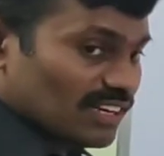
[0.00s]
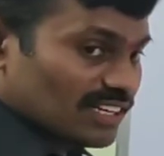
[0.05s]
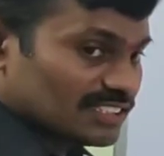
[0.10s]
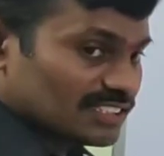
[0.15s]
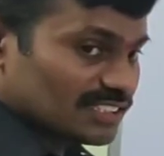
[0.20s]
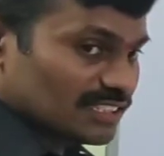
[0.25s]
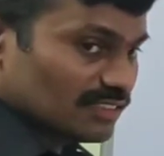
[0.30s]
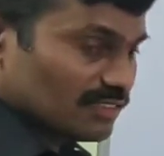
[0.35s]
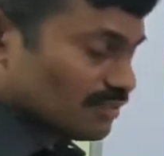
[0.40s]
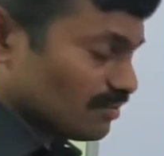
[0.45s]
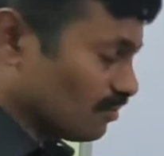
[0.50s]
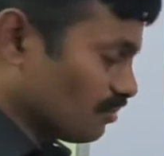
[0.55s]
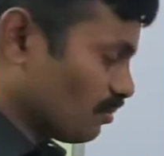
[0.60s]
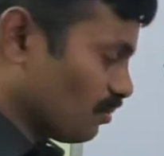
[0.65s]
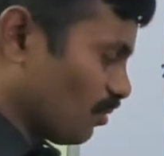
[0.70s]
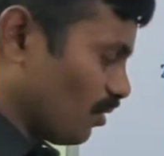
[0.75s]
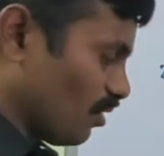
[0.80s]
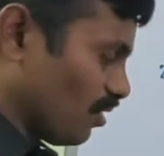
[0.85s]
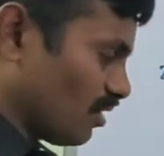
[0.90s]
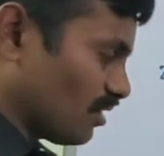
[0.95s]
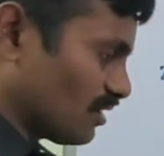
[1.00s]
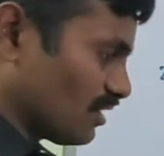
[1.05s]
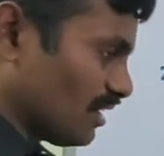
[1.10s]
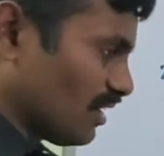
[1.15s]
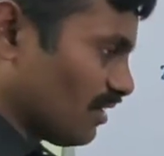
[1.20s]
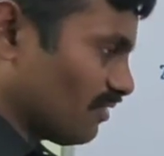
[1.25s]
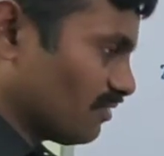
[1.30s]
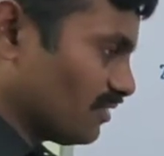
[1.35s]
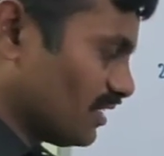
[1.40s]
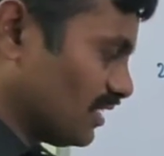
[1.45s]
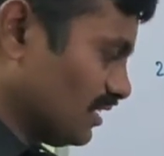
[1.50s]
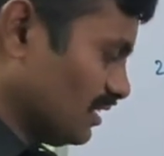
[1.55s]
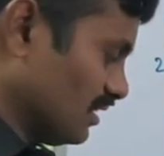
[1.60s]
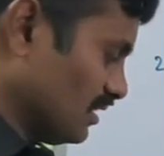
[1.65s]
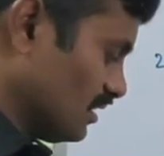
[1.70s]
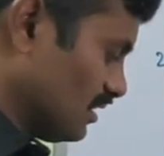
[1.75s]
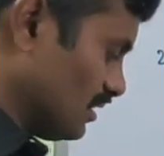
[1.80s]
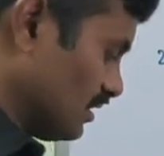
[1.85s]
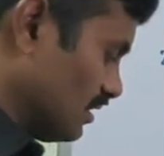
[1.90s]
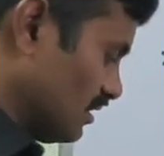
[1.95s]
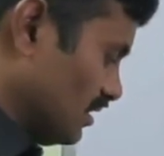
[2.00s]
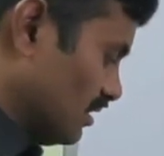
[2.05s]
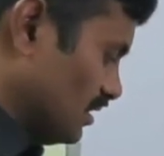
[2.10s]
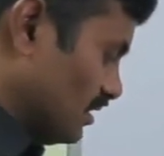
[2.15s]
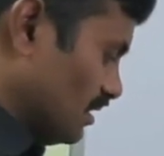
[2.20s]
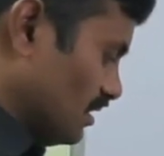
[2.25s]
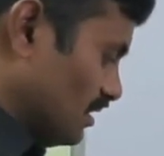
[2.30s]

What is the definition? Product of the